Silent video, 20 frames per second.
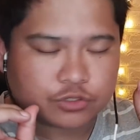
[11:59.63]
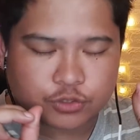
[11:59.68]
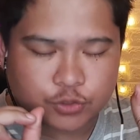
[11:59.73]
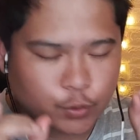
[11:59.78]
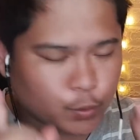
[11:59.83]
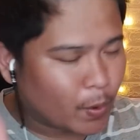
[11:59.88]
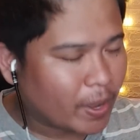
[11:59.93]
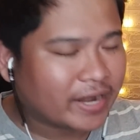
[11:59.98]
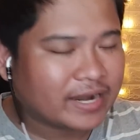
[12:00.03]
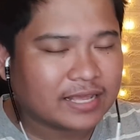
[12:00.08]

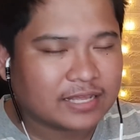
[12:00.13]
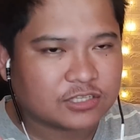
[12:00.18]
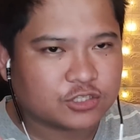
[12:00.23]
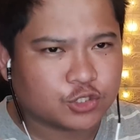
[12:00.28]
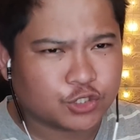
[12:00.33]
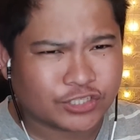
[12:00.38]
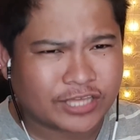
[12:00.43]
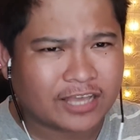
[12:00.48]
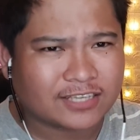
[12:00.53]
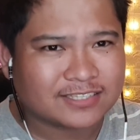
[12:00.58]

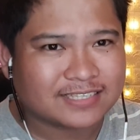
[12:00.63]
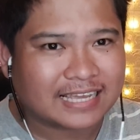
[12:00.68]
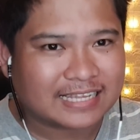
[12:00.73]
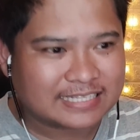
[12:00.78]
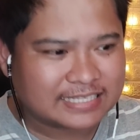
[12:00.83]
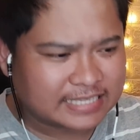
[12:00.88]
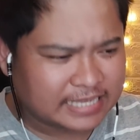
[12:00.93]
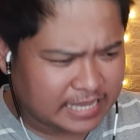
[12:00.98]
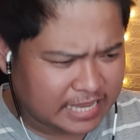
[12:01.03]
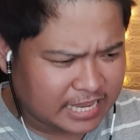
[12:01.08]

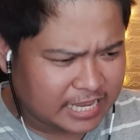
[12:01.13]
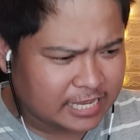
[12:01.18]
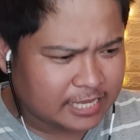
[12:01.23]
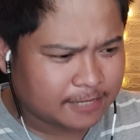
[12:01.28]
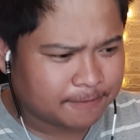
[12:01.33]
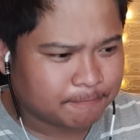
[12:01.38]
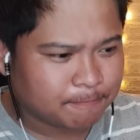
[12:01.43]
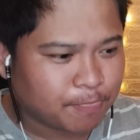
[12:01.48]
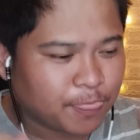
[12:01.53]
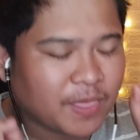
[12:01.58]

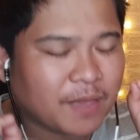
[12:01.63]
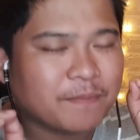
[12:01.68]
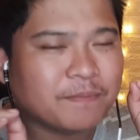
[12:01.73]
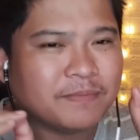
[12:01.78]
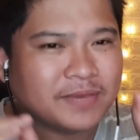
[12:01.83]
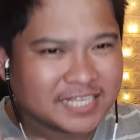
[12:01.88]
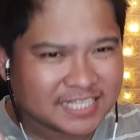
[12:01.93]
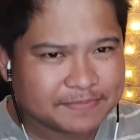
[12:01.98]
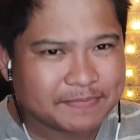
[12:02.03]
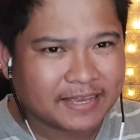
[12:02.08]
2019,
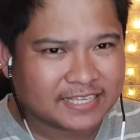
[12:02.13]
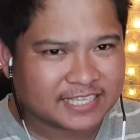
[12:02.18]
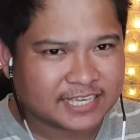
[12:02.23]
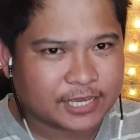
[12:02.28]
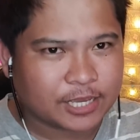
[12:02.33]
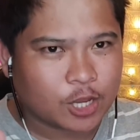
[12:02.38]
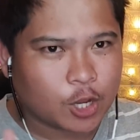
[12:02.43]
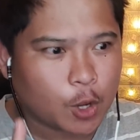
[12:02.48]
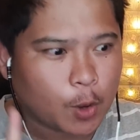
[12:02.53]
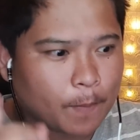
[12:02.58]
Miss
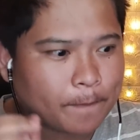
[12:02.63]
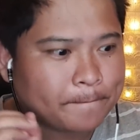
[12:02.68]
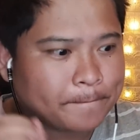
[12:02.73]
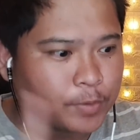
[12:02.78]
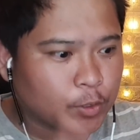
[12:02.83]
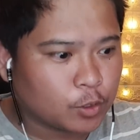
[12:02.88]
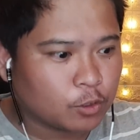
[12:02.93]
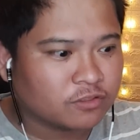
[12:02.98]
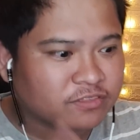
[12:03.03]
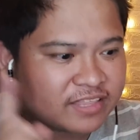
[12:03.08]
Mexico
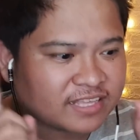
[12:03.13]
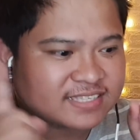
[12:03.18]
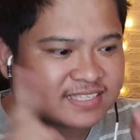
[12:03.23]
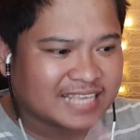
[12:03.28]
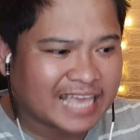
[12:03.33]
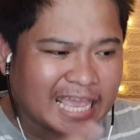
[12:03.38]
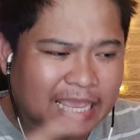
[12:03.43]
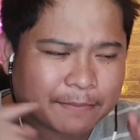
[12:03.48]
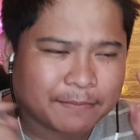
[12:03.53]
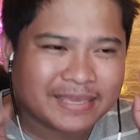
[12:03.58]
pulled the
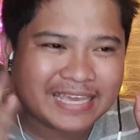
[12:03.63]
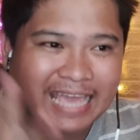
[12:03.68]
same